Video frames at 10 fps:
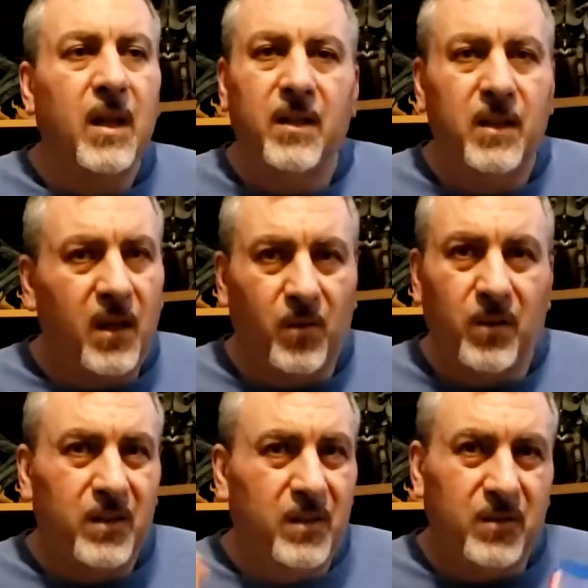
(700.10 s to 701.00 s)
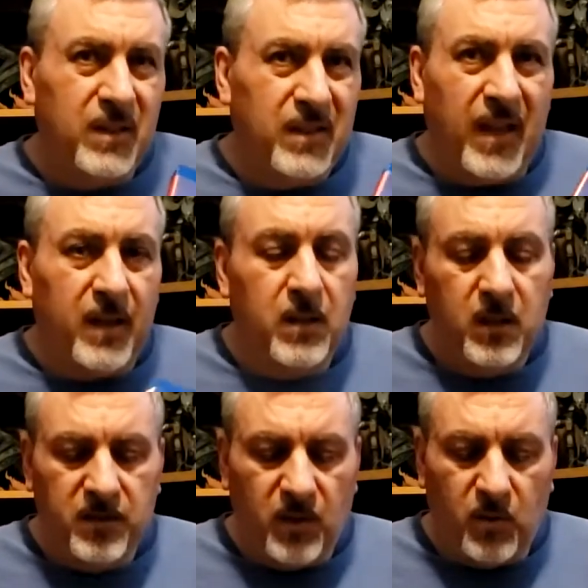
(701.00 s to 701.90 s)
No, you don't need that.
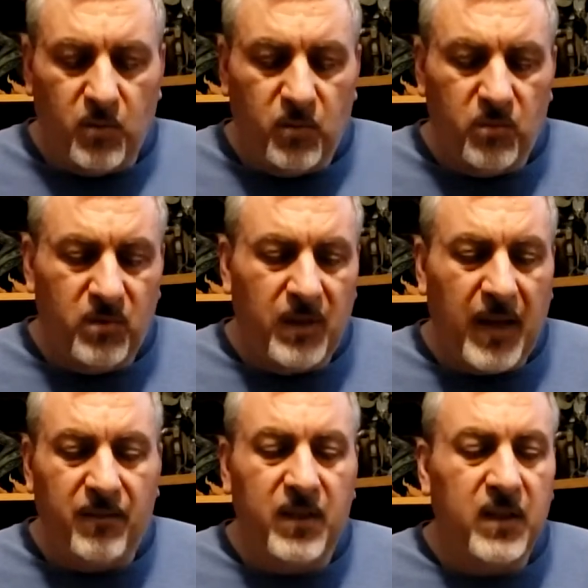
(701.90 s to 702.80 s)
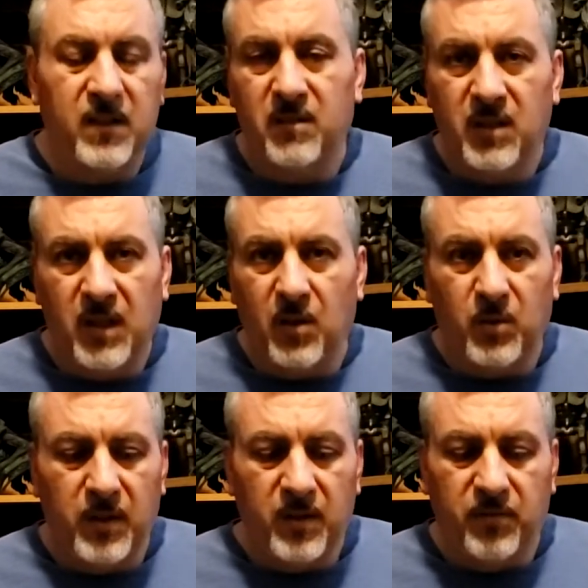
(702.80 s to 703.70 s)
So having it,
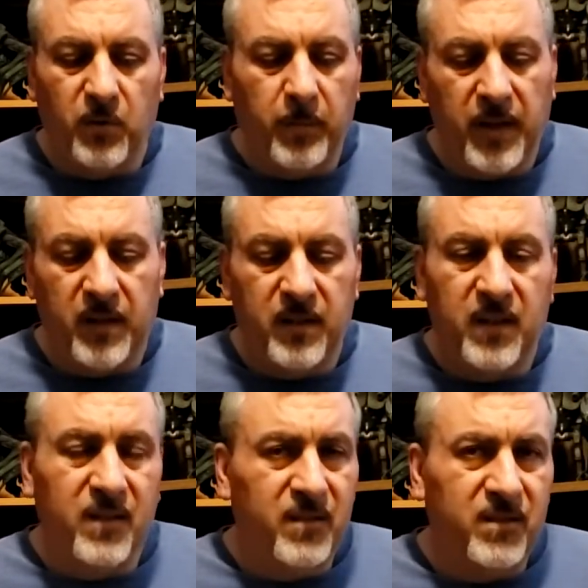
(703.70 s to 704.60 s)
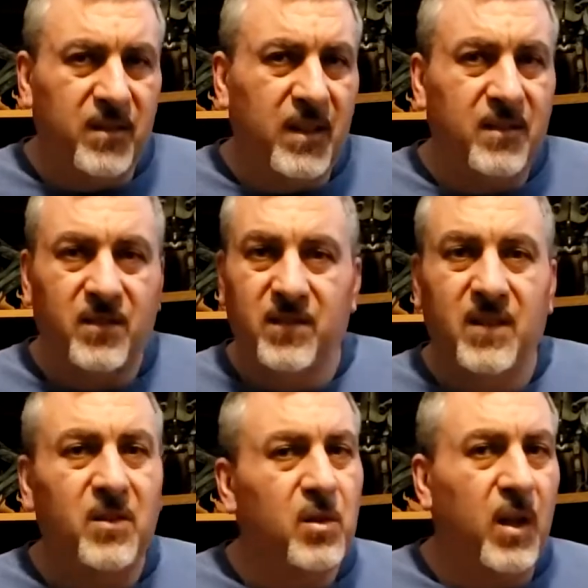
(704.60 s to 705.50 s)
in the format it is, it's
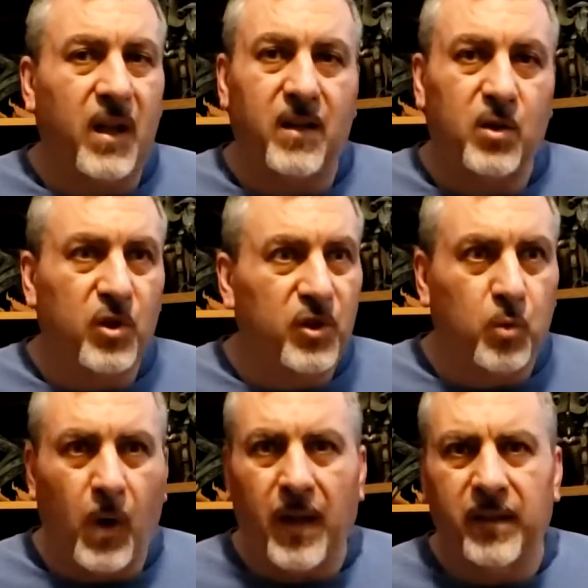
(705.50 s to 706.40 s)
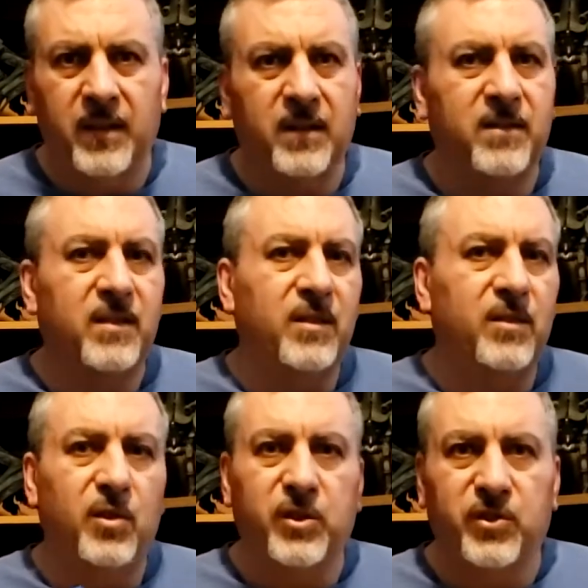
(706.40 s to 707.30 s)
still good quality. It still
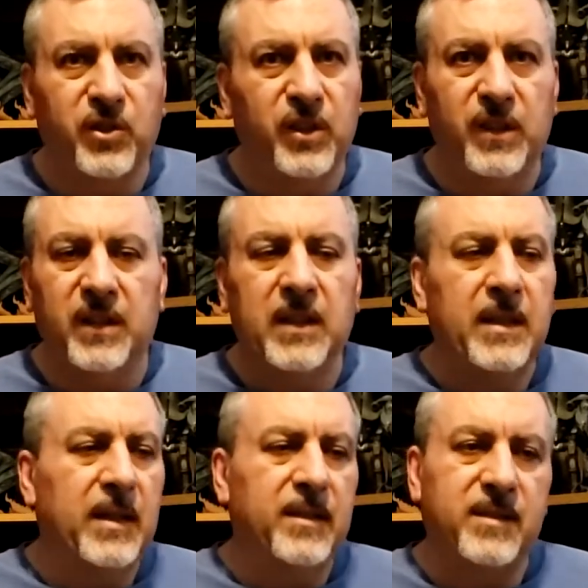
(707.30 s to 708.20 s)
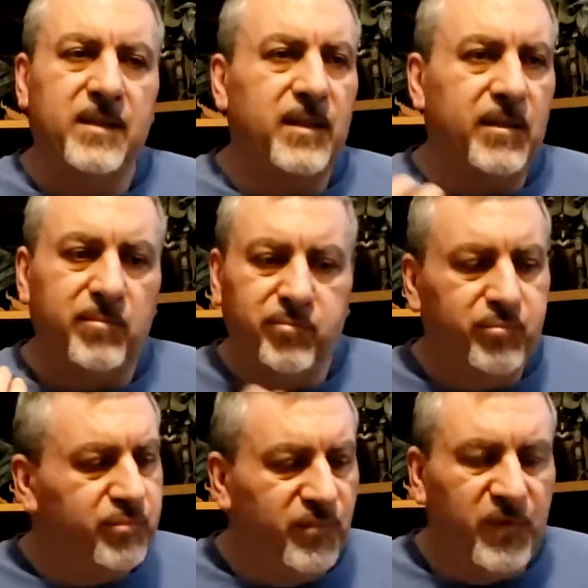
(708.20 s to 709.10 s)
looks good. It's still
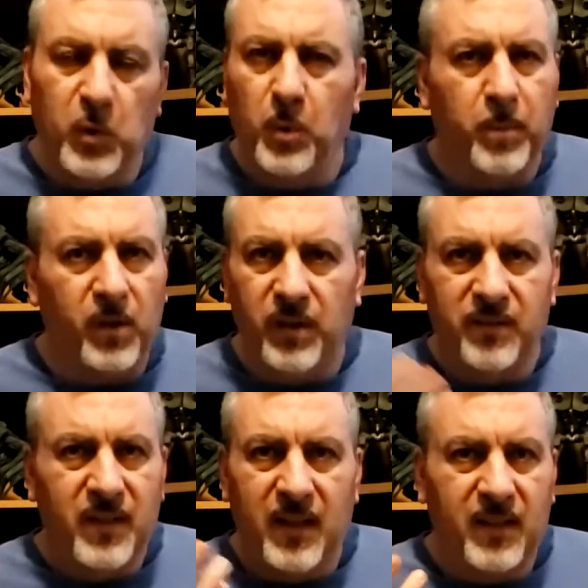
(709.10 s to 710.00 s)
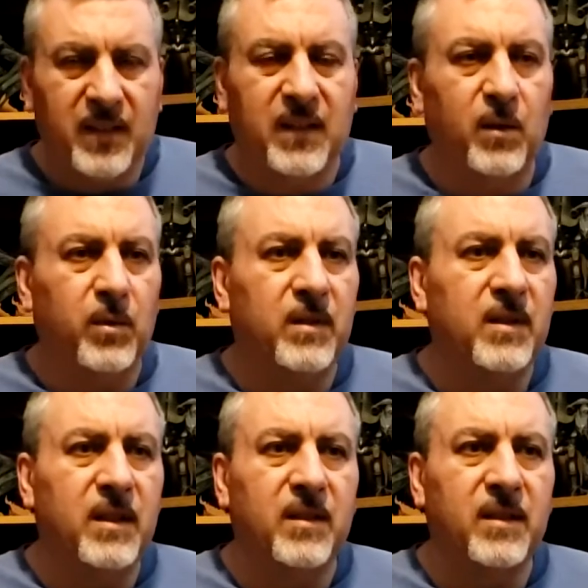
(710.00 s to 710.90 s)
viewable. It's not like,
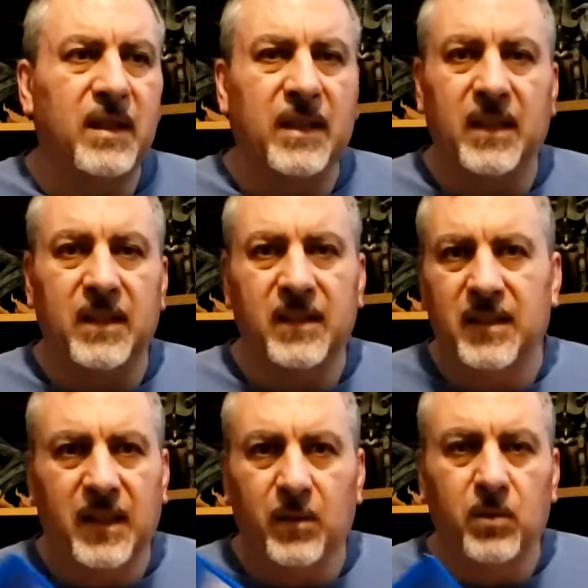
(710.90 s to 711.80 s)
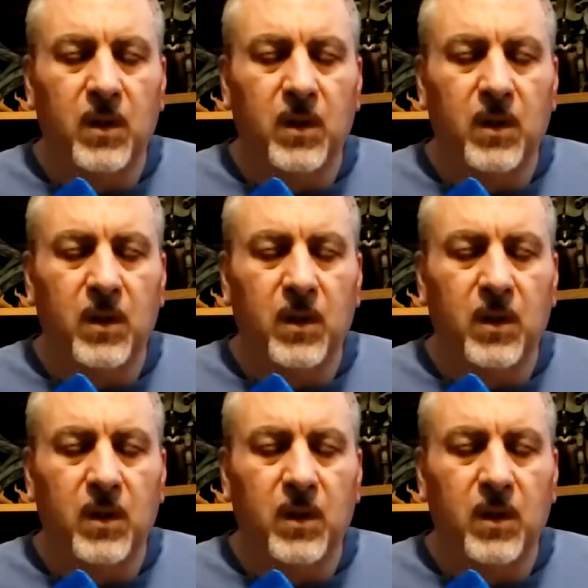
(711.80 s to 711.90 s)
it's going to kill you,